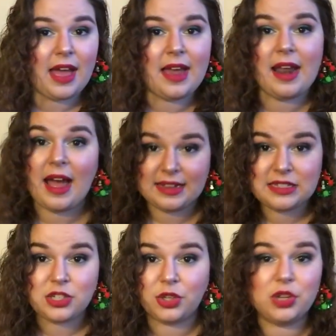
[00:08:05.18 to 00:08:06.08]
that I
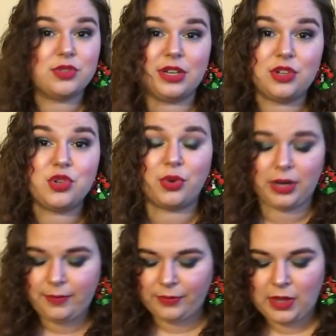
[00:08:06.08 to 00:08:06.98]
still use and
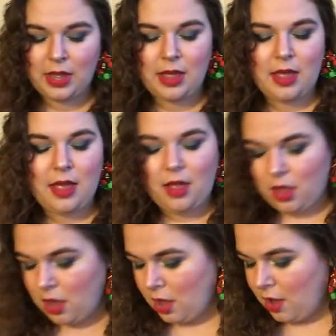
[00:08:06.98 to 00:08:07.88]
enjoy.
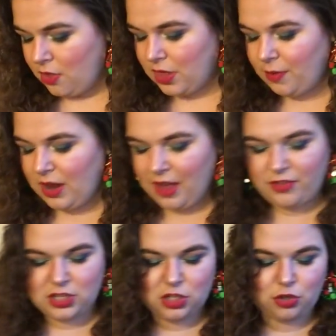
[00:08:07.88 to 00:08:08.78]
Then we
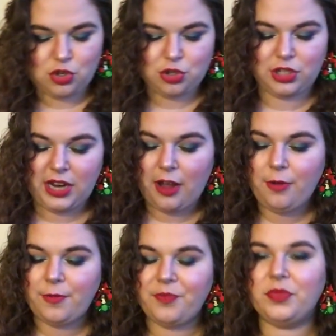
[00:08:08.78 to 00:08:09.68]
have this little
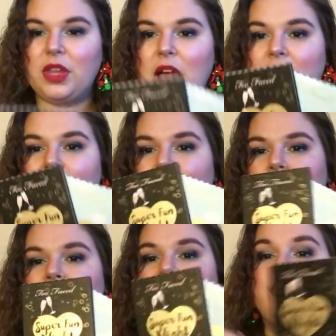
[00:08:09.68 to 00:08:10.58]
trio.
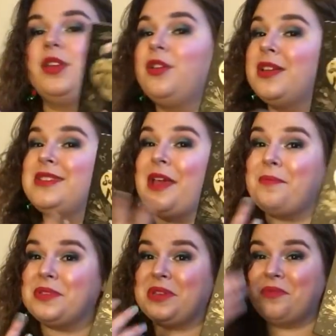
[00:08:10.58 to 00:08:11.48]
You can see
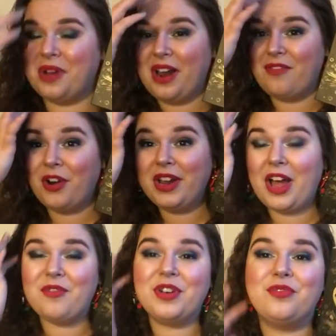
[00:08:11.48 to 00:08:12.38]
I'm missing one. I've already
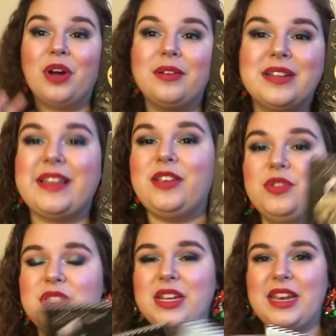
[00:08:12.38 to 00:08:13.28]
gotten rid of one because I
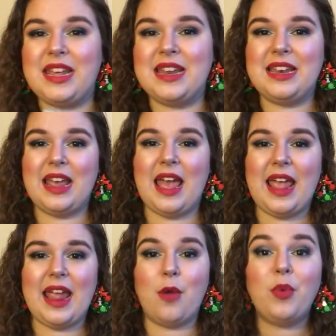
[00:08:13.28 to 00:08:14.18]
used it in
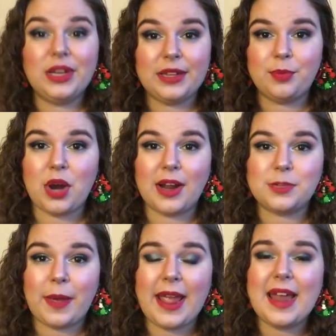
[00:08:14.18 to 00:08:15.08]
a weekly
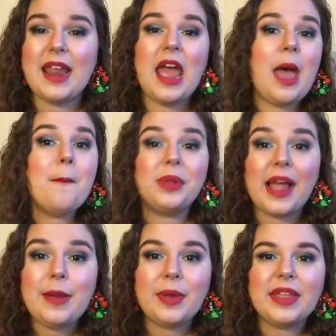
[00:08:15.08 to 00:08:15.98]
product pan.
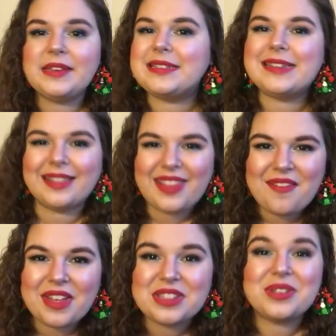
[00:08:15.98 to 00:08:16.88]
Played with it, didn't
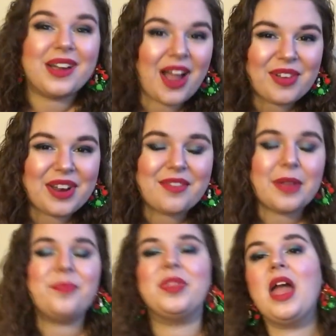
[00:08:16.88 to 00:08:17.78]
love it, so I got rid of it.